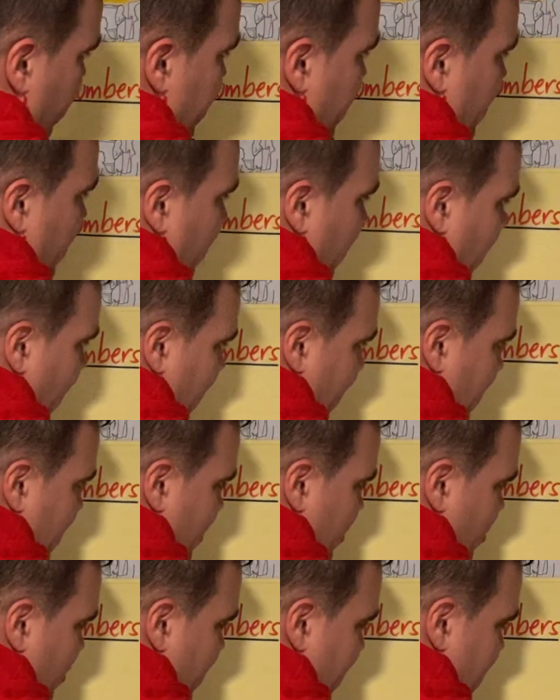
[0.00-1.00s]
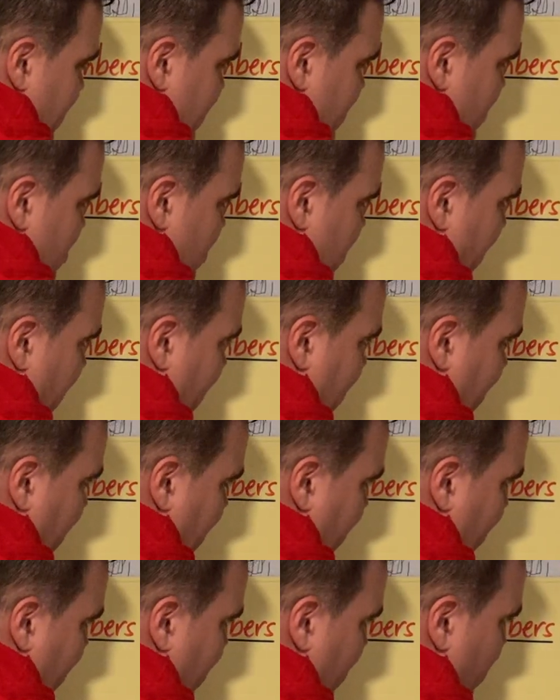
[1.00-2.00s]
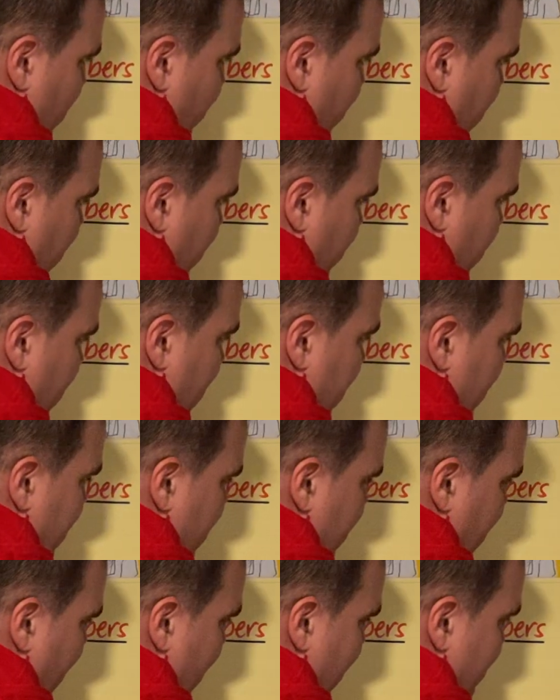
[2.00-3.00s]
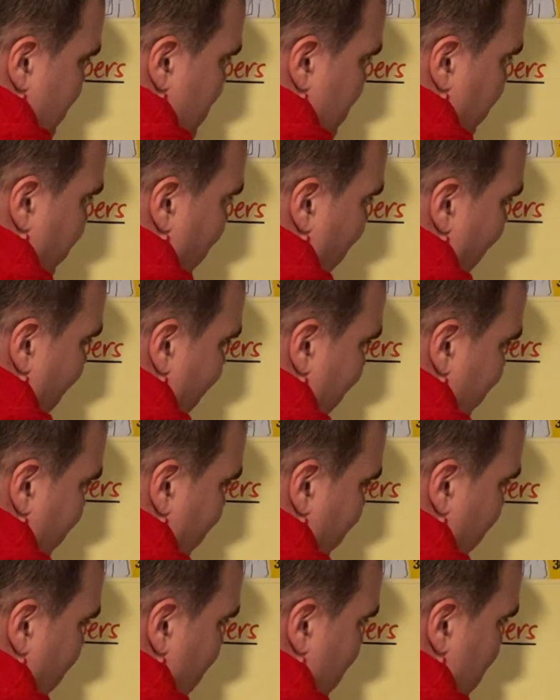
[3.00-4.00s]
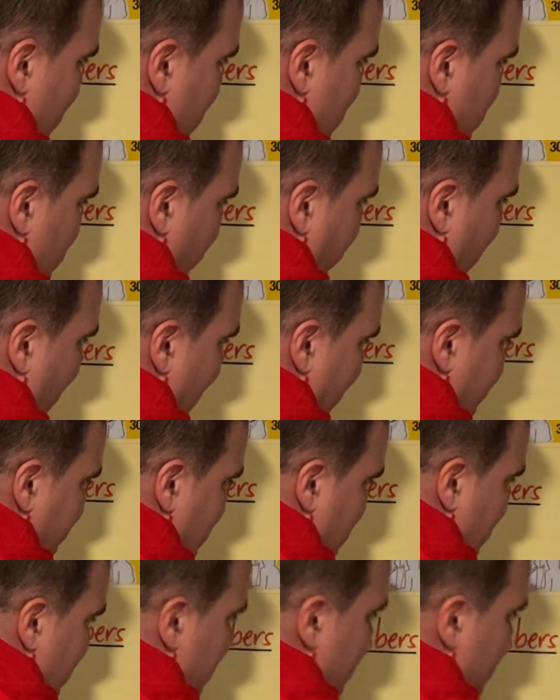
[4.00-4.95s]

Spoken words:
here, I'm going to do guess and check, and I'm going to do 15 times 5, because 5 is an